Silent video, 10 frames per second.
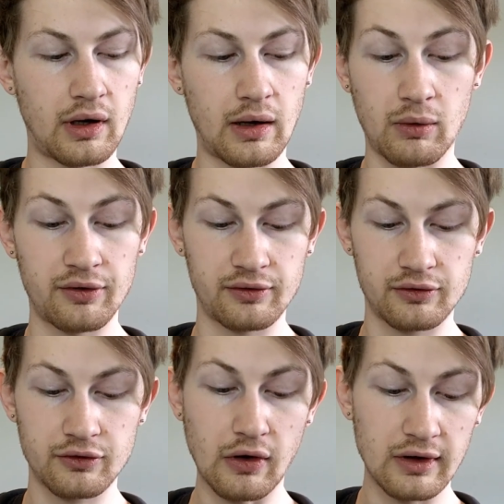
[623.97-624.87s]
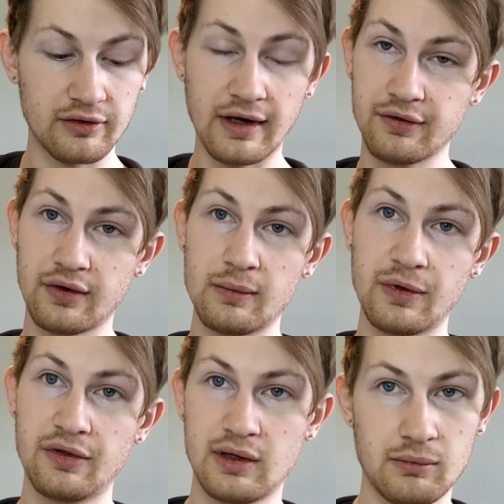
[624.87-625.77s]
I wasn't totally satisfied
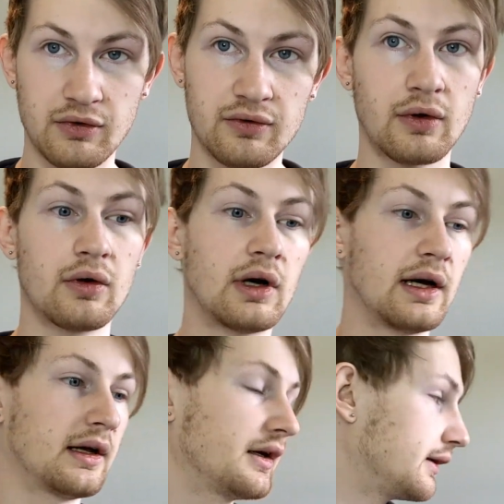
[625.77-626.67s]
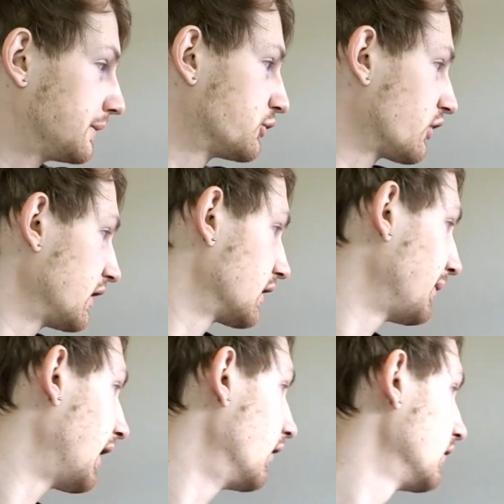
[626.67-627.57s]
with them, so I ended up drilling them
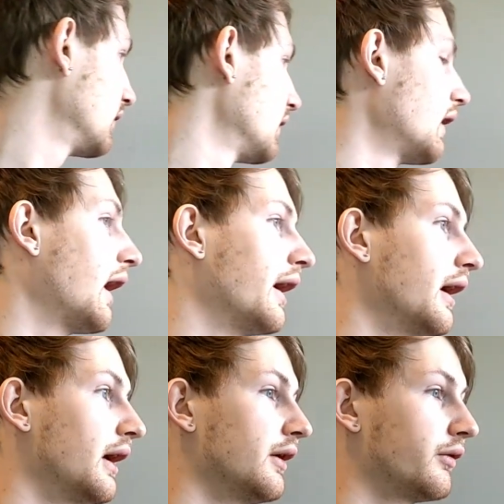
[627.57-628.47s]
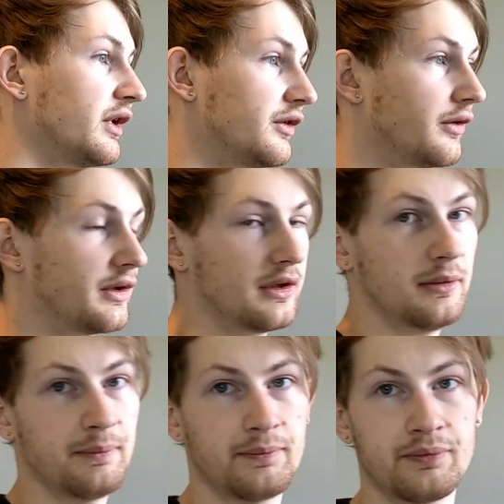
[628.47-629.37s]
out and redoing
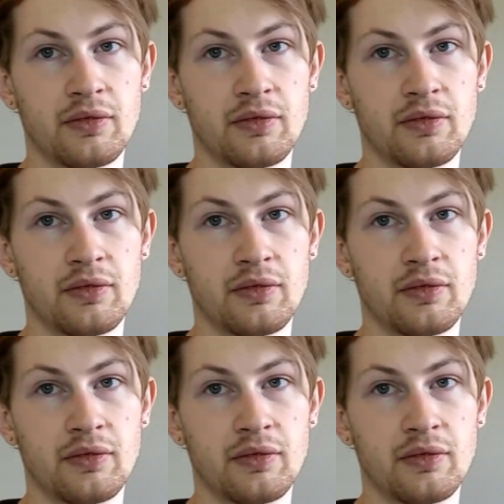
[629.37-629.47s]
them,